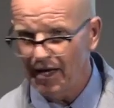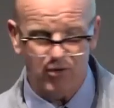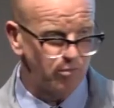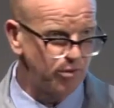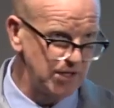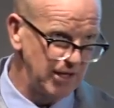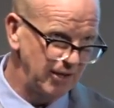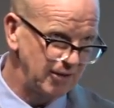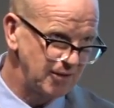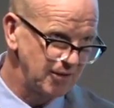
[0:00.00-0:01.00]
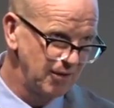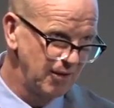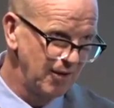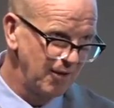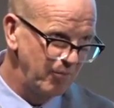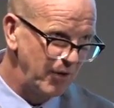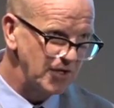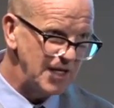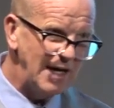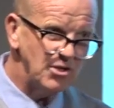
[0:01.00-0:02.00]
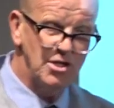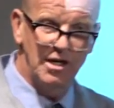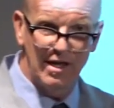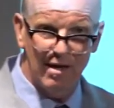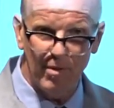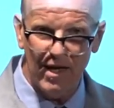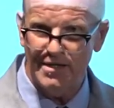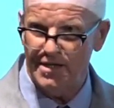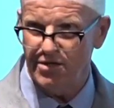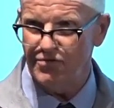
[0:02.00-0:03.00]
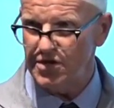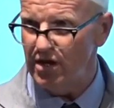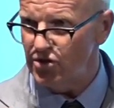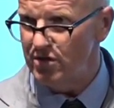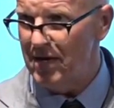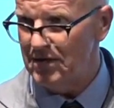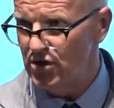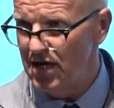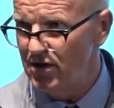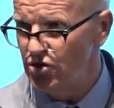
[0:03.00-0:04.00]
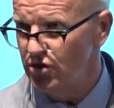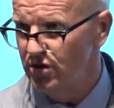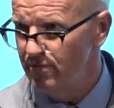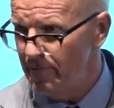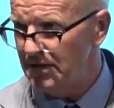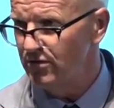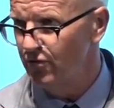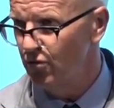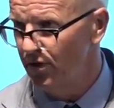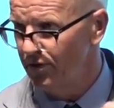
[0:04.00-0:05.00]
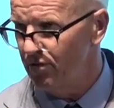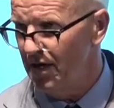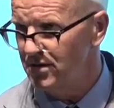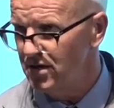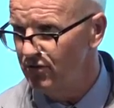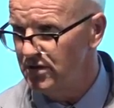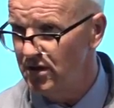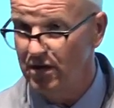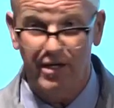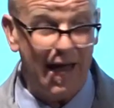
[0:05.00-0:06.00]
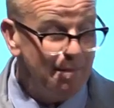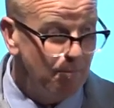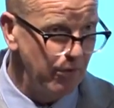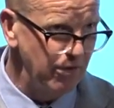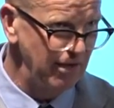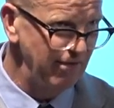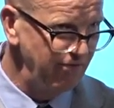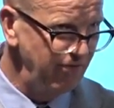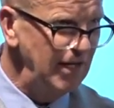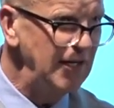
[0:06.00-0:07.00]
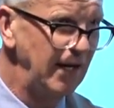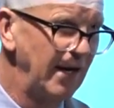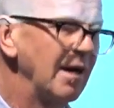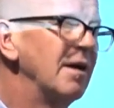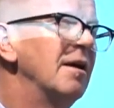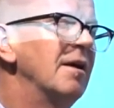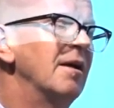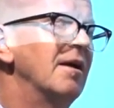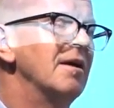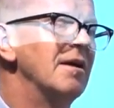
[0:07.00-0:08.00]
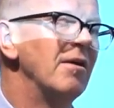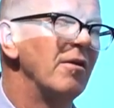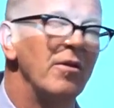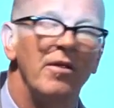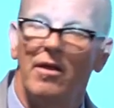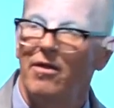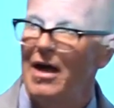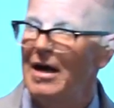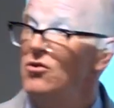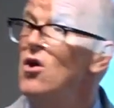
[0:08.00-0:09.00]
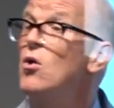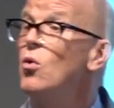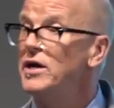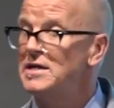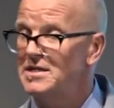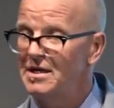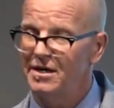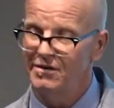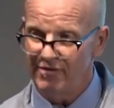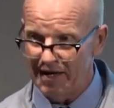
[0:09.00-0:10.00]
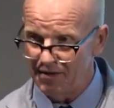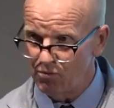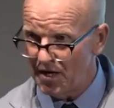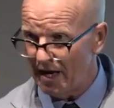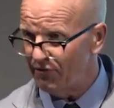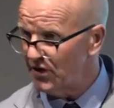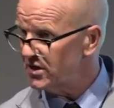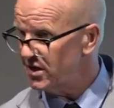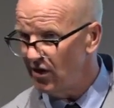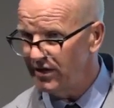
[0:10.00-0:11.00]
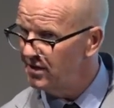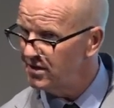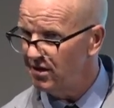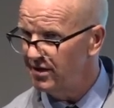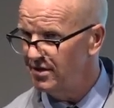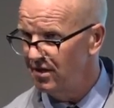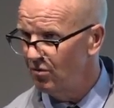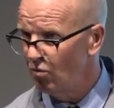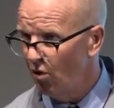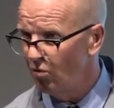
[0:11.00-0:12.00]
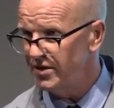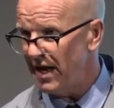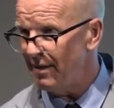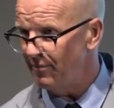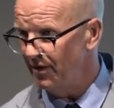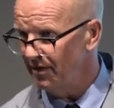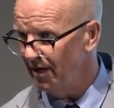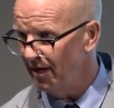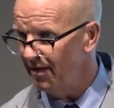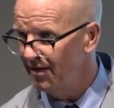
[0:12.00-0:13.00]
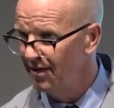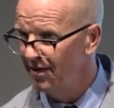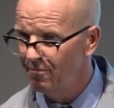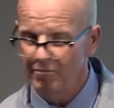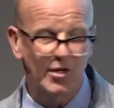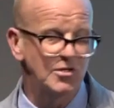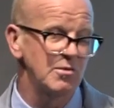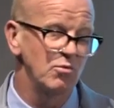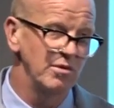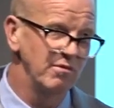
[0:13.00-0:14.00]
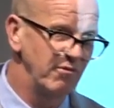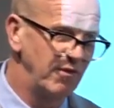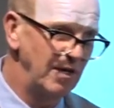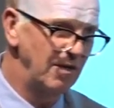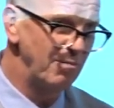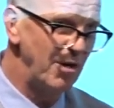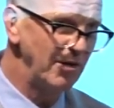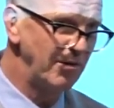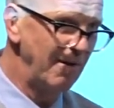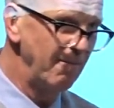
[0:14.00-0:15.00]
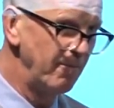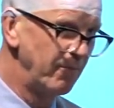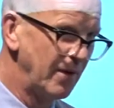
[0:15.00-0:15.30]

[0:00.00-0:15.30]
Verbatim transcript: cannot predict because actually they're places of such imagination and metaphor and creativity and empathy and feeling that no one in Silicon Valley would have the slightest idea what was happening there because it wouldn't fit the program.